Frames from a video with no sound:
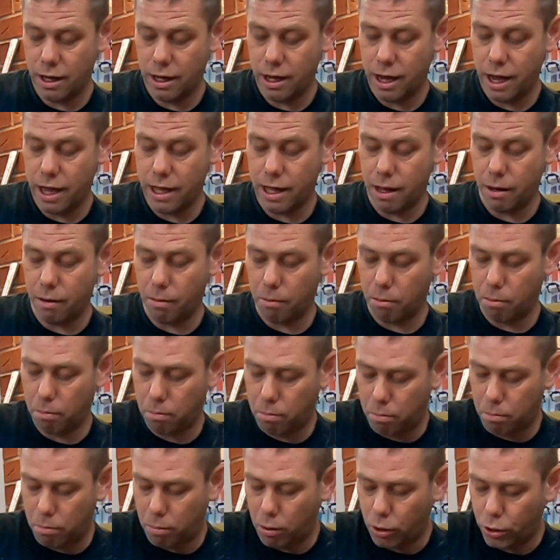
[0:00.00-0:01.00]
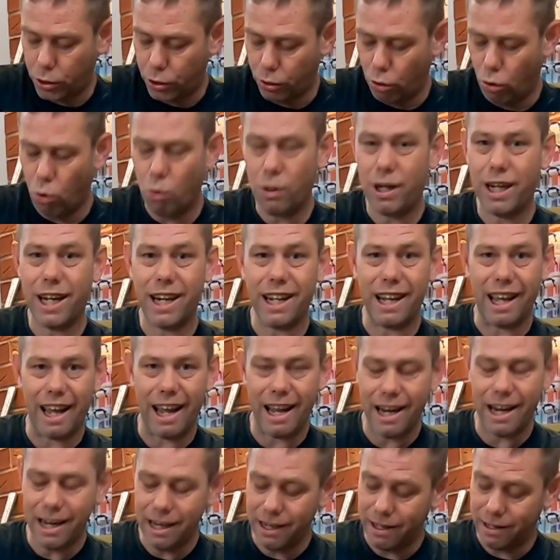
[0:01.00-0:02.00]
and then push it all in
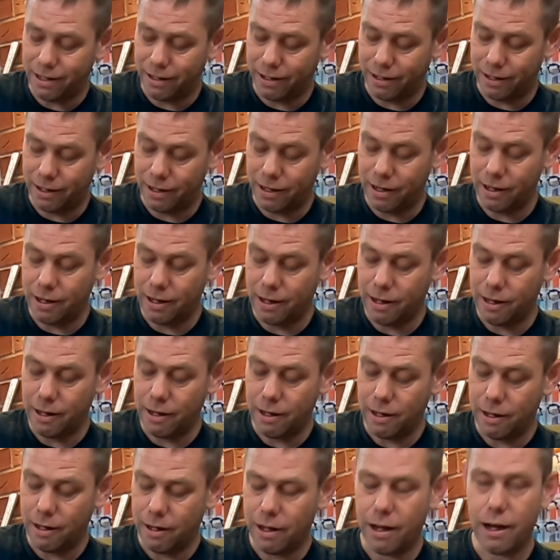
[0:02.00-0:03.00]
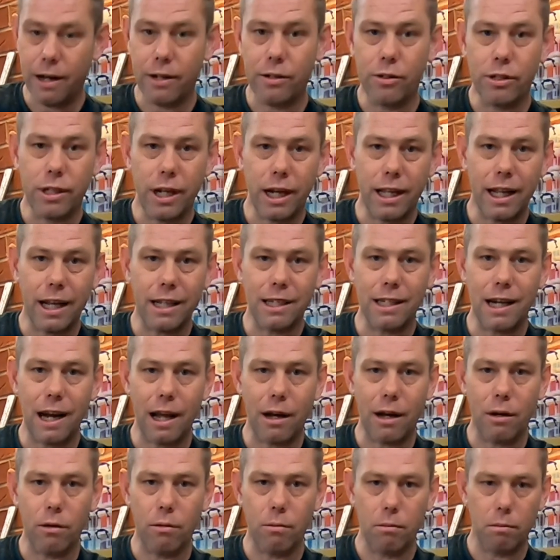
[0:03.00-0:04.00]
again, and just take that
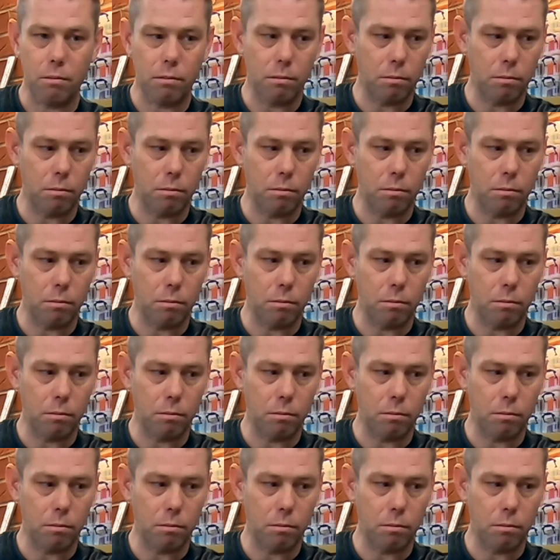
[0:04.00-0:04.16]
slack up.